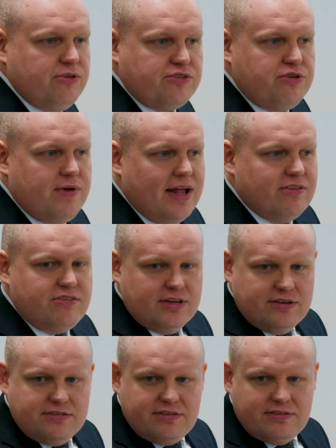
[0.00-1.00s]
was
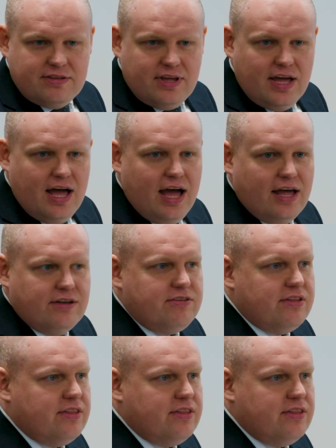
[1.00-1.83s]
granted, and